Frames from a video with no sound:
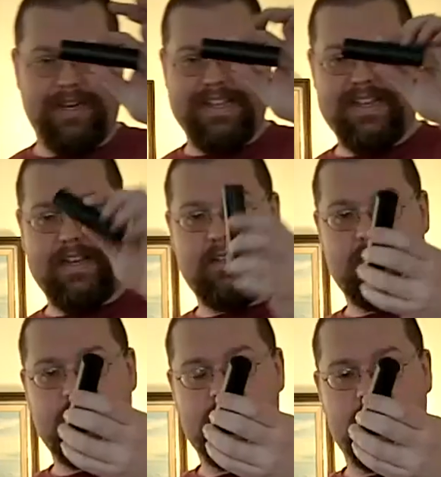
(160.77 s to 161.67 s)
like
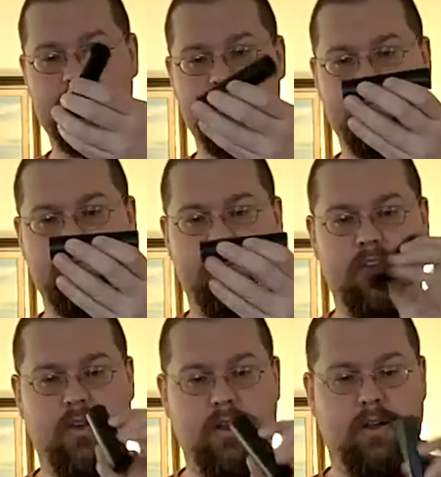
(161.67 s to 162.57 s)
this.
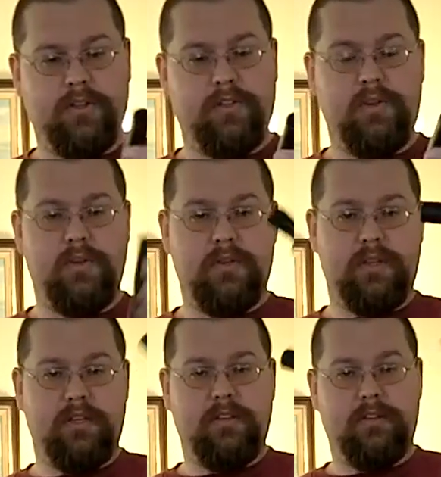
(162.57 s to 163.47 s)
You can also use
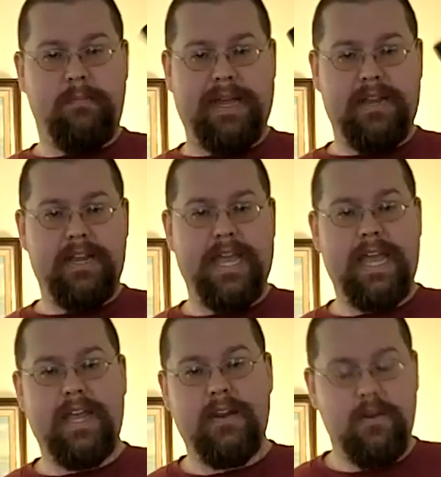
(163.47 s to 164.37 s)
this as a bending
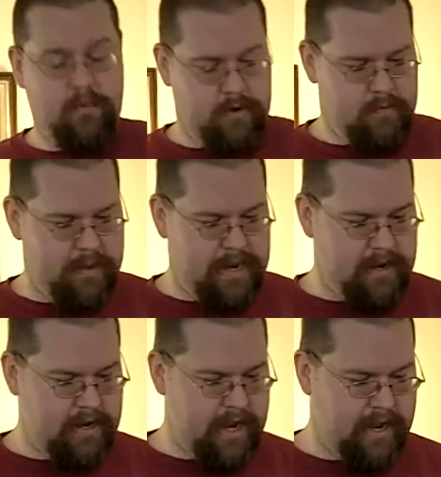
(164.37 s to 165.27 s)
aid when you're
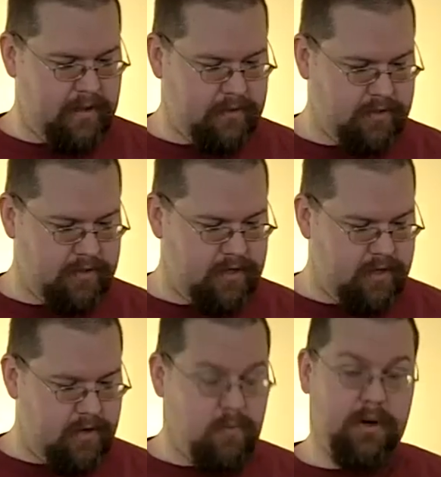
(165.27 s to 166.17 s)
bending nails.
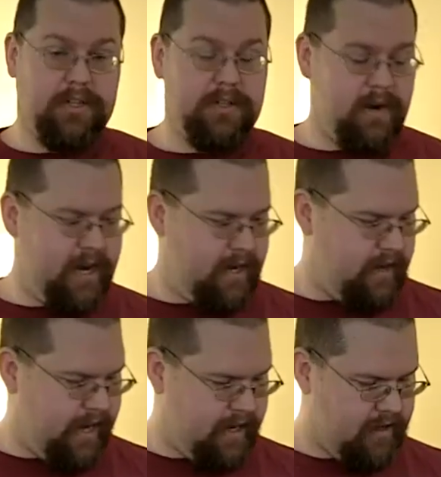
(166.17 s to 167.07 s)
Works great,
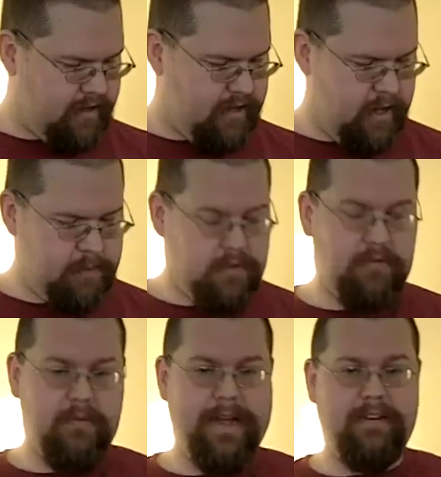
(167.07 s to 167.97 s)
and it keeps you
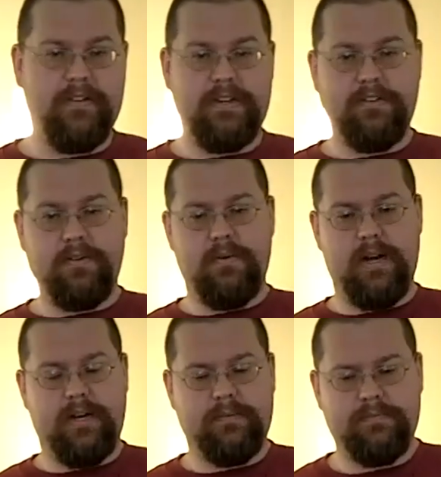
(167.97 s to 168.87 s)
from having to
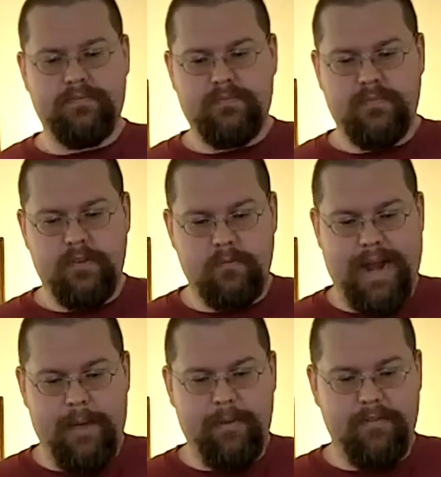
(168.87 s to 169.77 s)

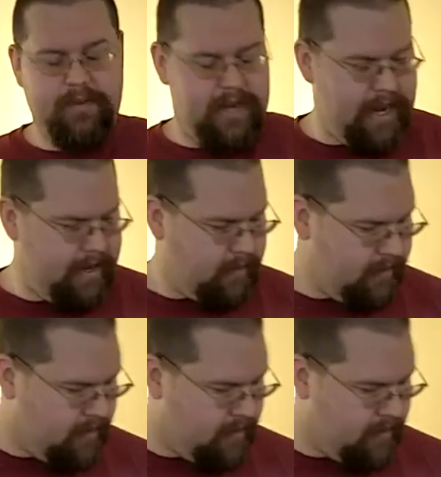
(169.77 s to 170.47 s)
wrap every nail.